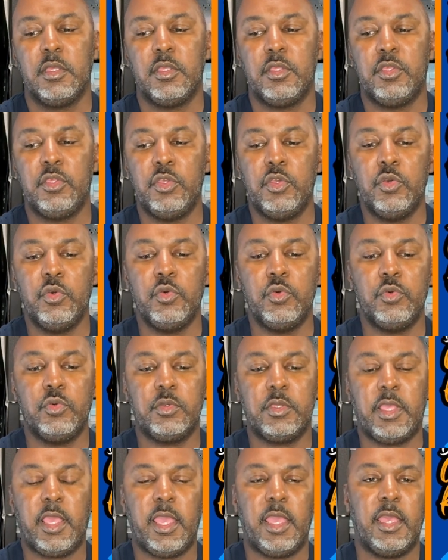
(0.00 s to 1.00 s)

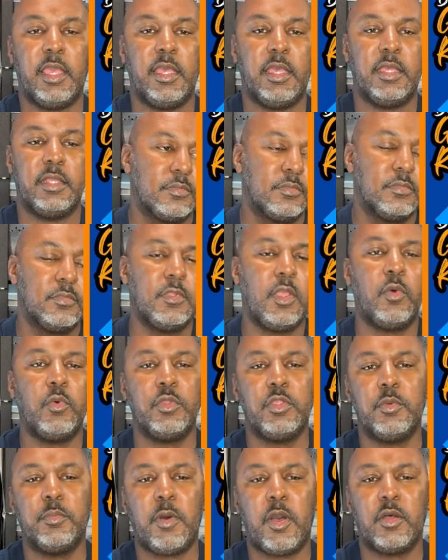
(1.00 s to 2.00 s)
you can know
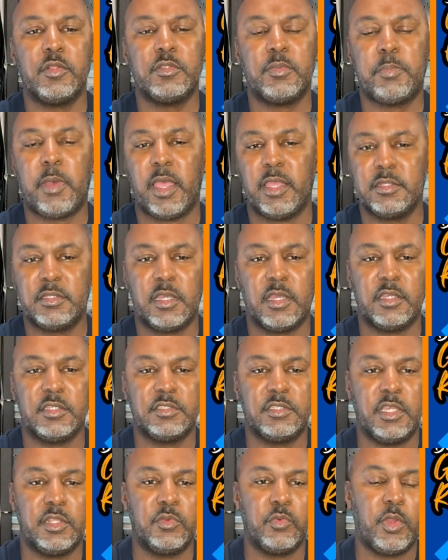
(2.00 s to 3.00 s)
when your ball python
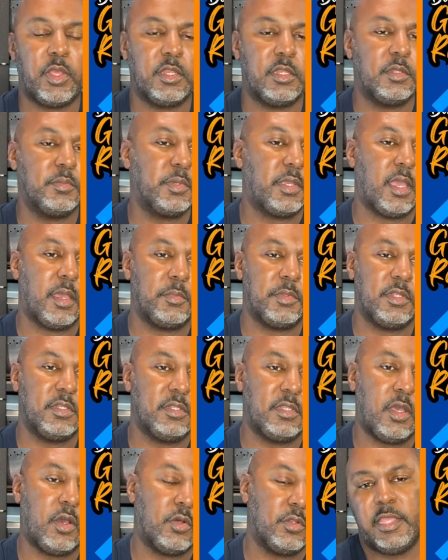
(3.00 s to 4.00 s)
is getting ready to become an
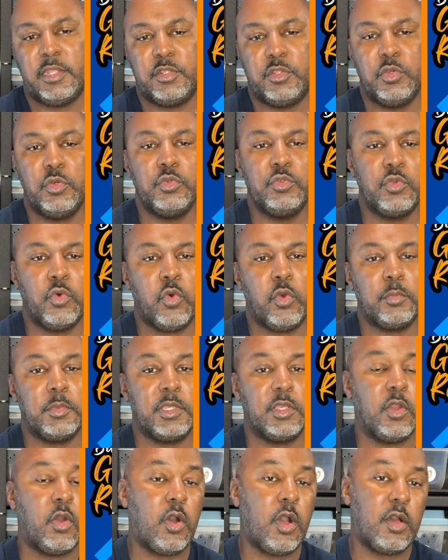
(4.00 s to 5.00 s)
adult. They do
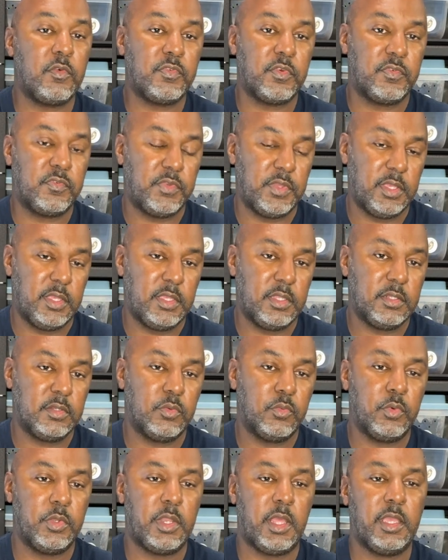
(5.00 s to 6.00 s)
normally go off of feed
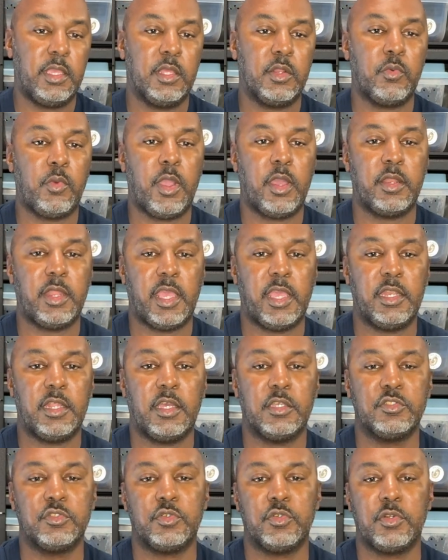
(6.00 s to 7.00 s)
when they get around
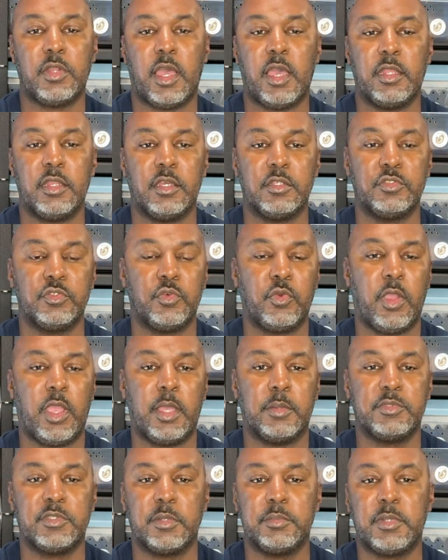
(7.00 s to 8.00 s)
800 or 900
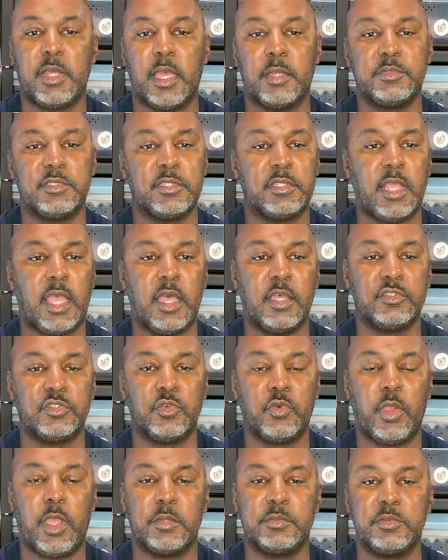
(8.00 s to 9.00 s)
grams, sometimes
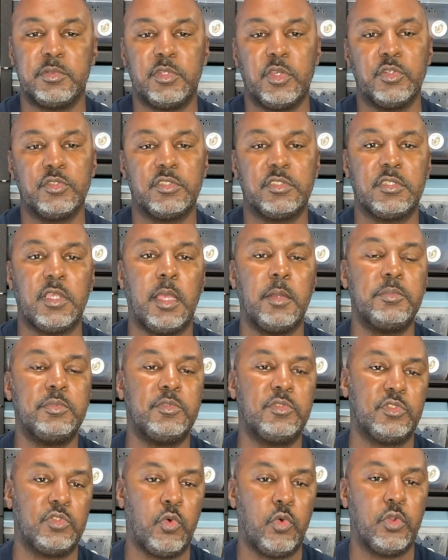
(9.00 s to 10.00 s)
1,000 grams, but there's
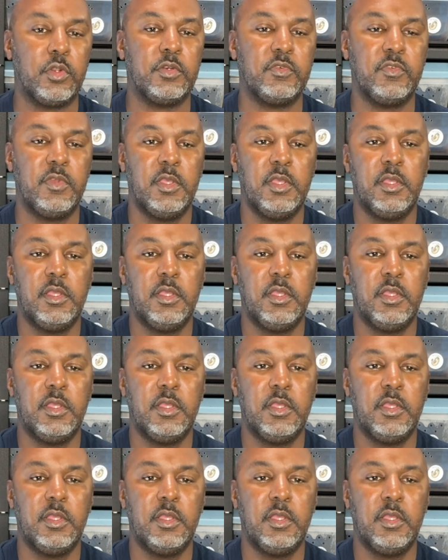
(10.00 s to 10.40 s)
some sort of